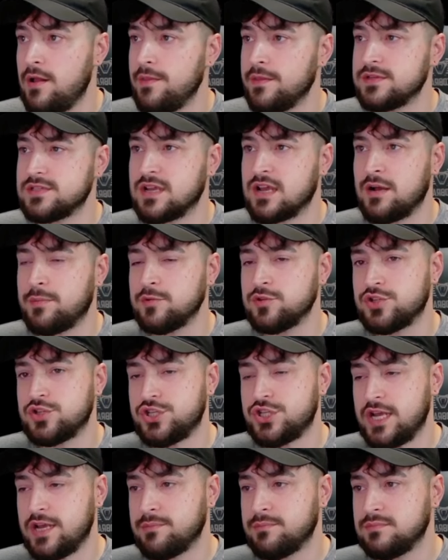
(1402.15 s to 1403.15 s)
There's a couple
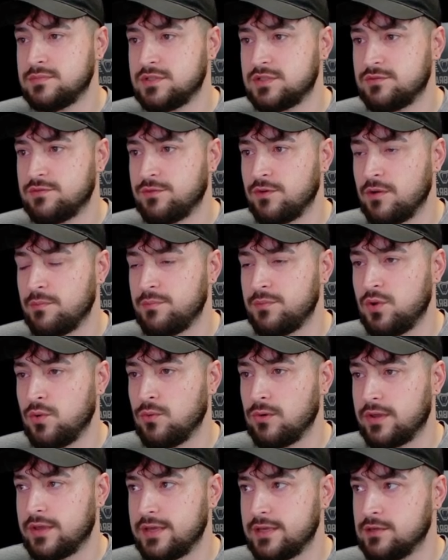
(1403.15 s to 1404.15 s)
gems from
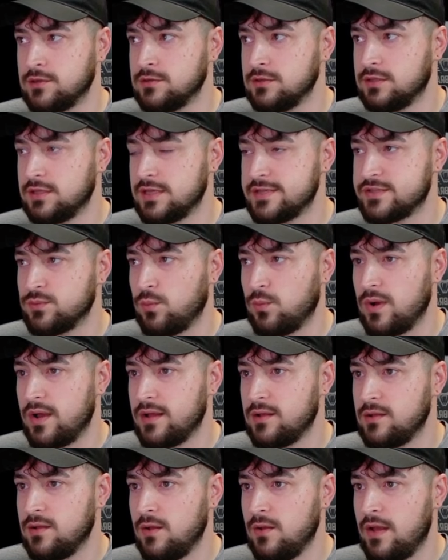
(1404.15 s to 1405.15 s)
your guild as
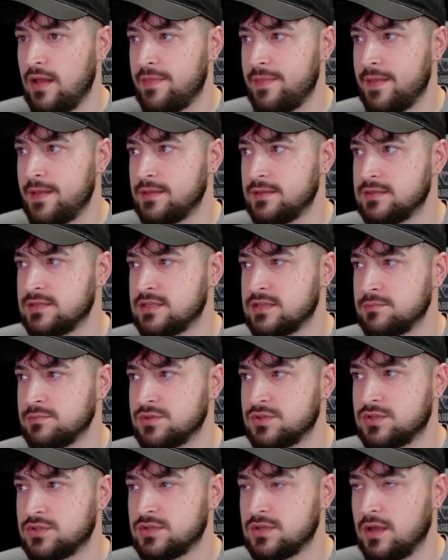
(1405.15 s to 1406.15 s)
well, and then some
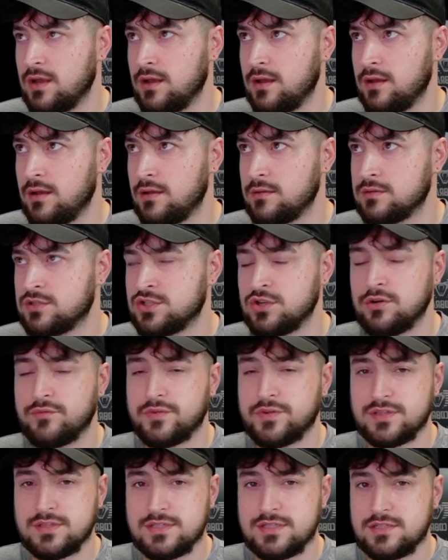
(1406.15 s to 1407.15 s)

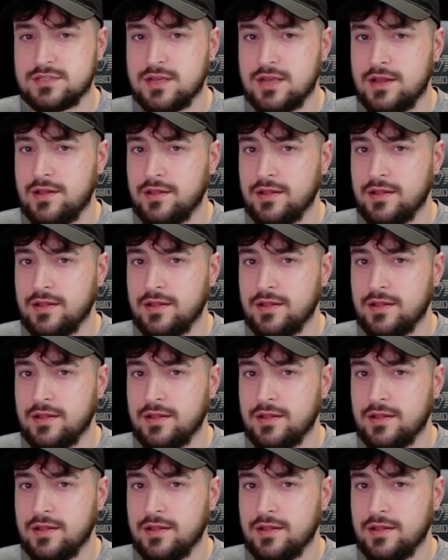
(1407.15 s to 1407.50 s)
servants.